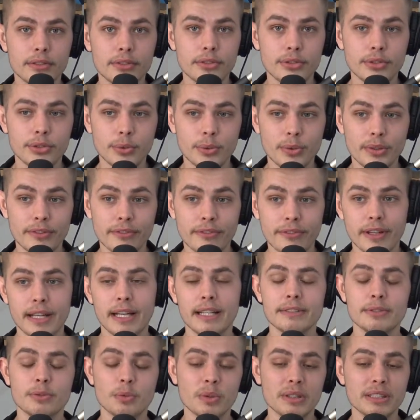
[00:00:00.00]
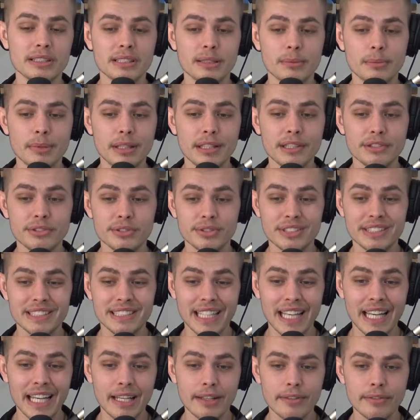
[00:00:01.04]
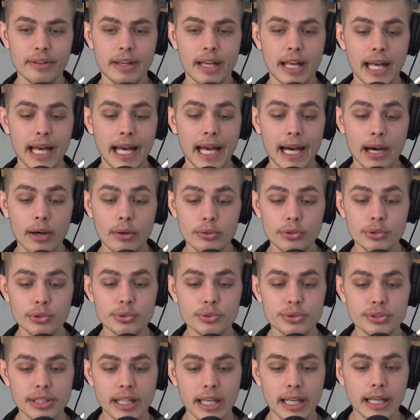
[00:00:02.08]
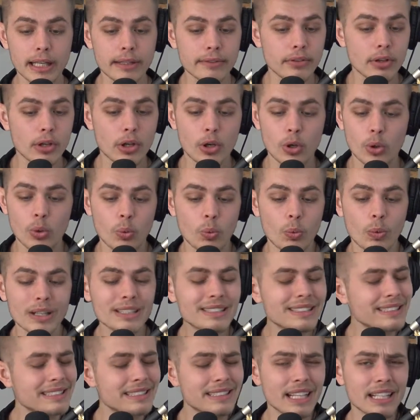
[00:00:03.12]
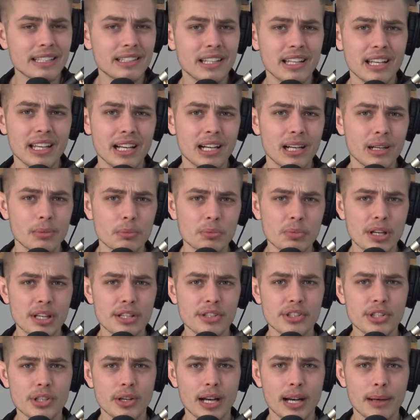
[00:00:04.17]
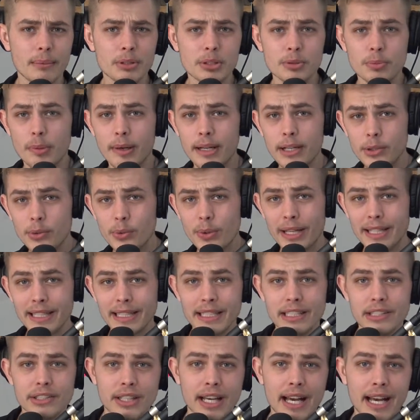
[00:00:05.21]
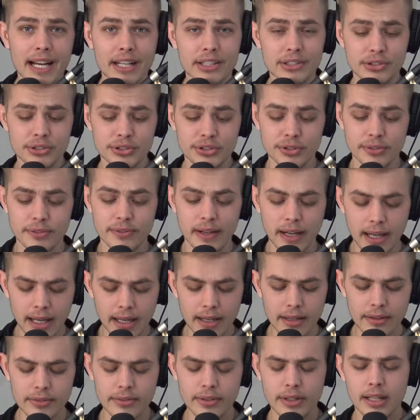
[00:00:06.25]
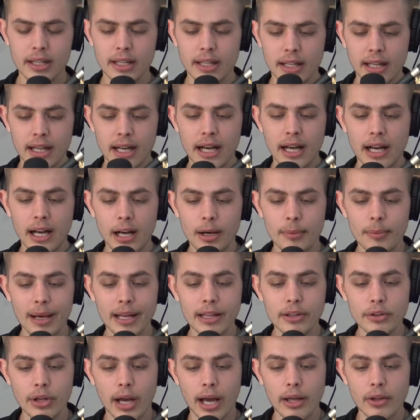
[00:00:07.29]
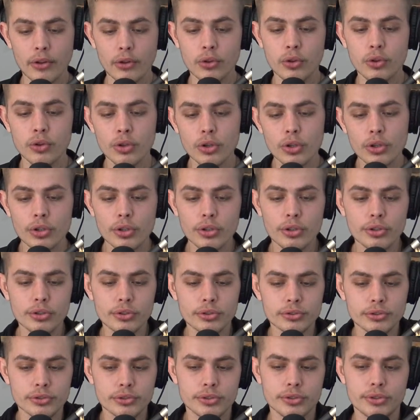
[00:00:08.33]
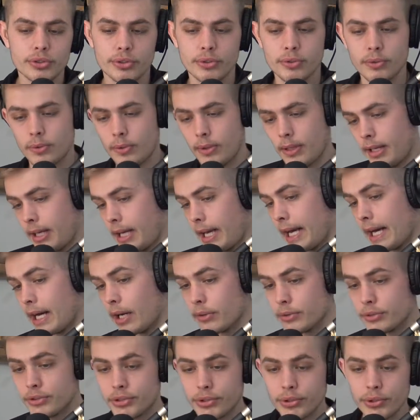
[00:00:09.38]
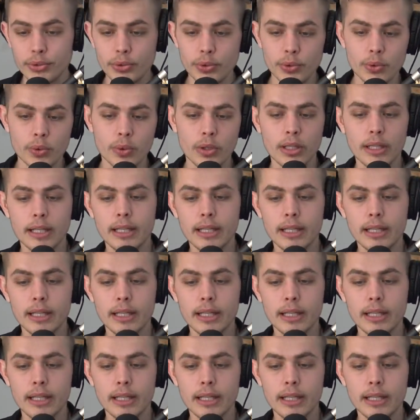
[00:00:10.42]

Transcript: to invest? What does it mean to save? How do you save? What's the debt to income ratio? How much money do I need to actually survive? Um, I, I learned how to